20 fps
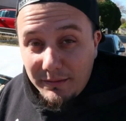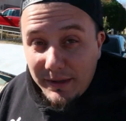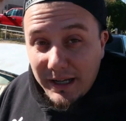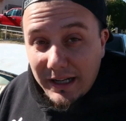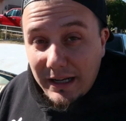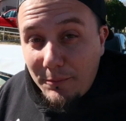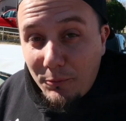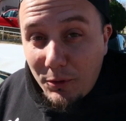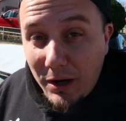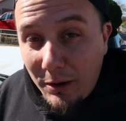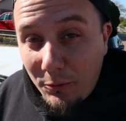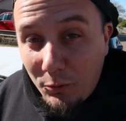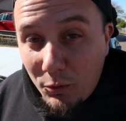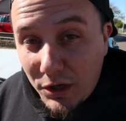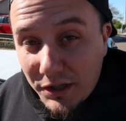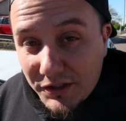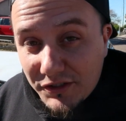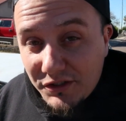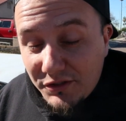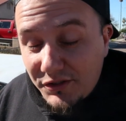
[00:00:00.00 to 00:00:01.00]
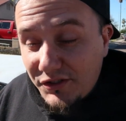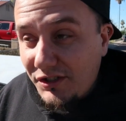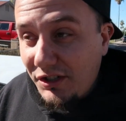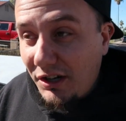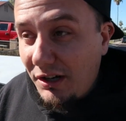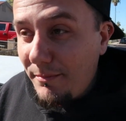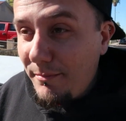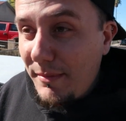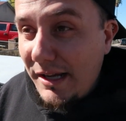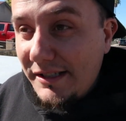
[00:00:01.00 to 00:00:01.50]
up man I'm, i want to
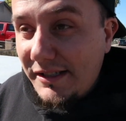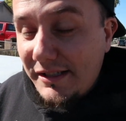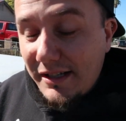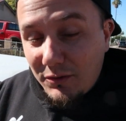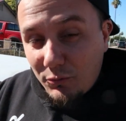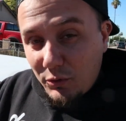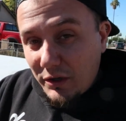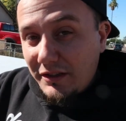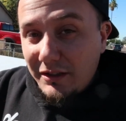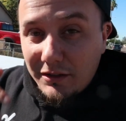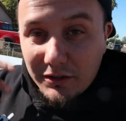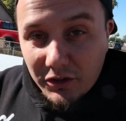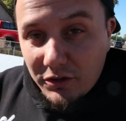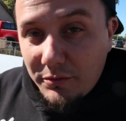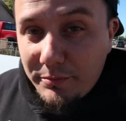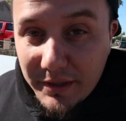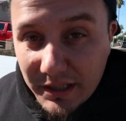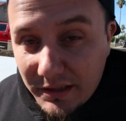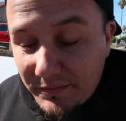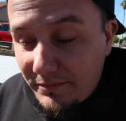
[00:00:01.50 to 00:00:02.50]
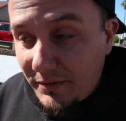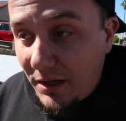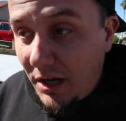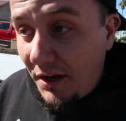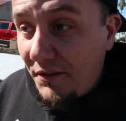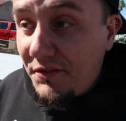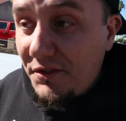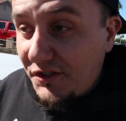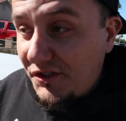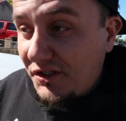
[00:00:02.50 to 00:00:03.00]
start messing with a little bit of
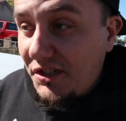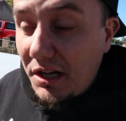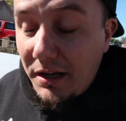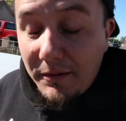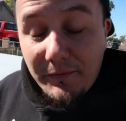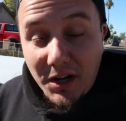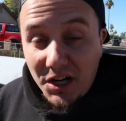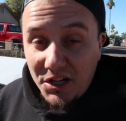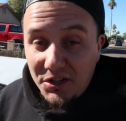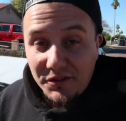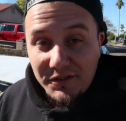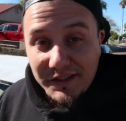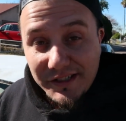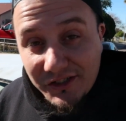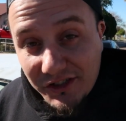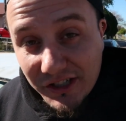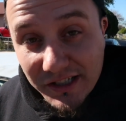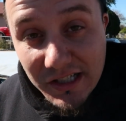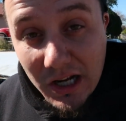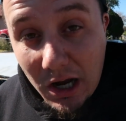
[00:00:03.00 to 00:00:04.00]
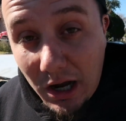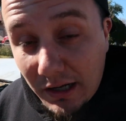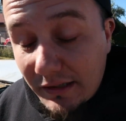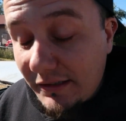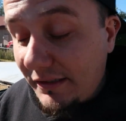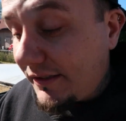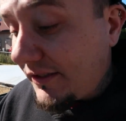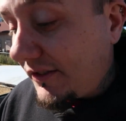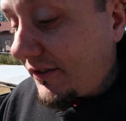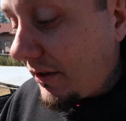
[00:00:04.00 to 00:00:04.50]
other stuff other than just
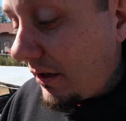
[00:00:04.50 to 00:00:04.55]
hondas